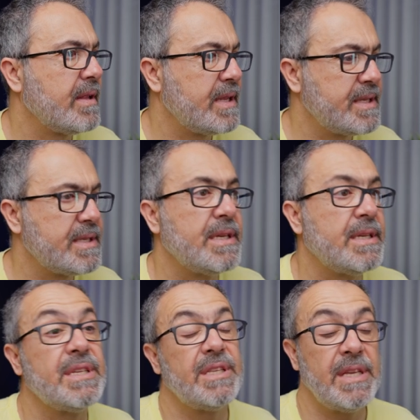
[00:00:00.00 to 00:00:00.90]
this
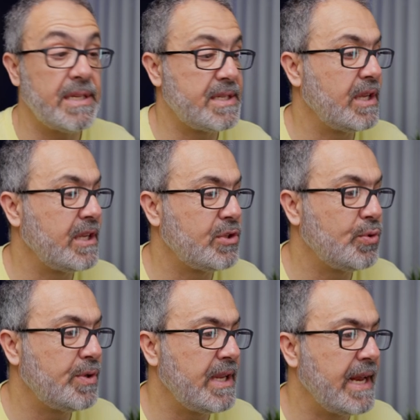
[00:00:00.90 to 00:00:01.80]
is it's still in
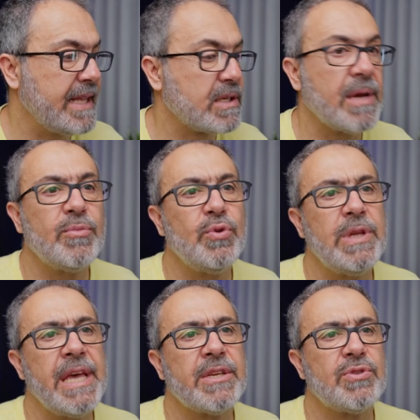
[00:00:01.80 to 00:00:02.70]
2D and has come to the
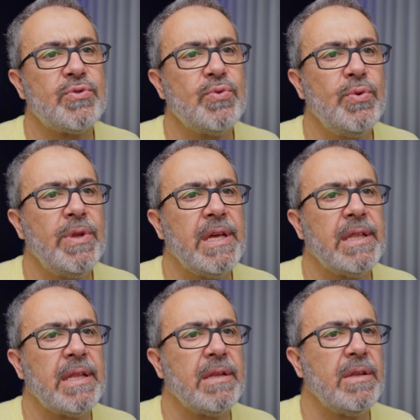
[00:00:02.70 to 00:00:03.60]
extrude
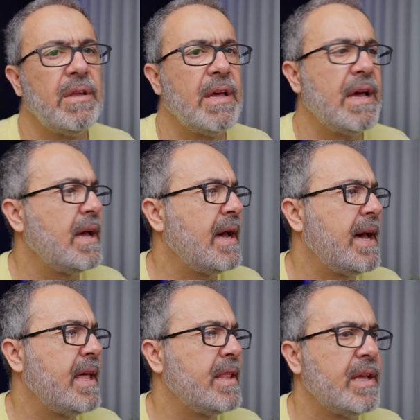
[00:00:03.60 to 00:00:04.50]
and
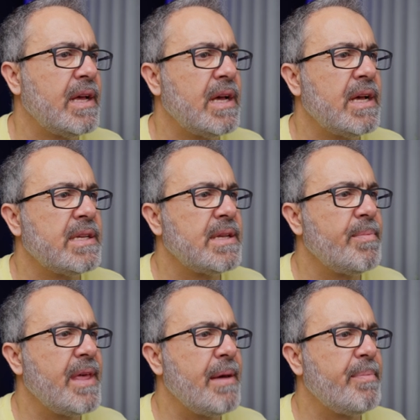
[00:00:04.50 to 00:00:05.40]
add
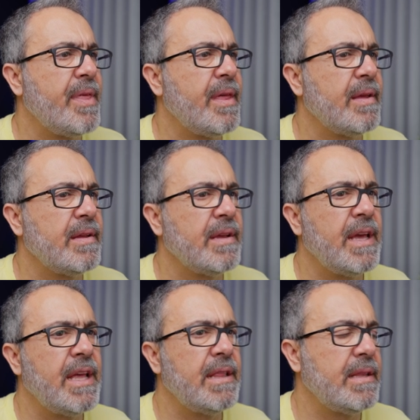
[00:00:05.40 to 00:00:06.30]
some depth
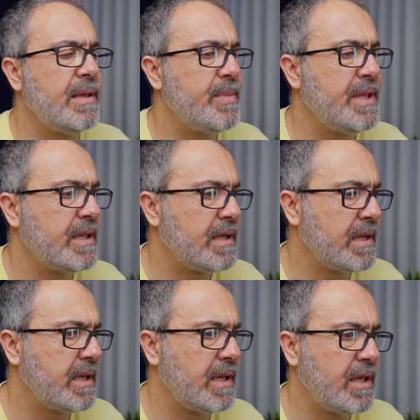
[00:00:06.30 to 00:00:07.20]
and
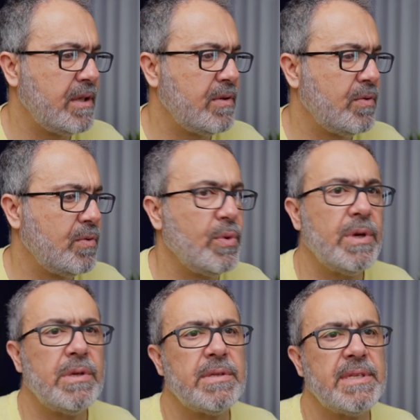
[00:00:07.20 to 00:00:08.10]
immediately you
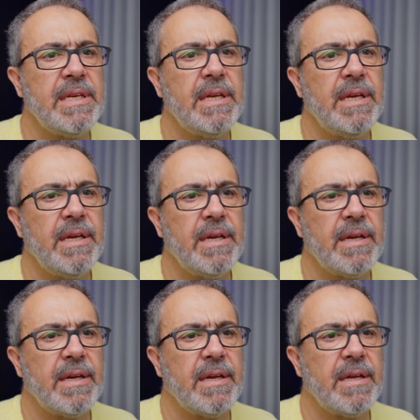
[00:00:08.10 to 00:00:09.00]
will see
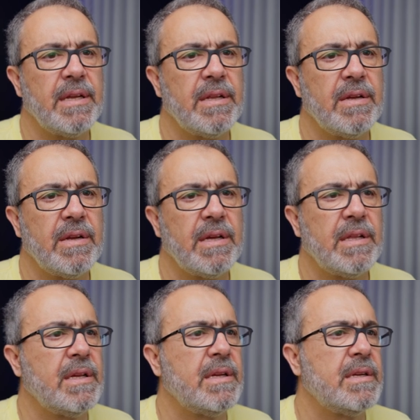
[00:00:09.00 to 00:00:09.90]
uh,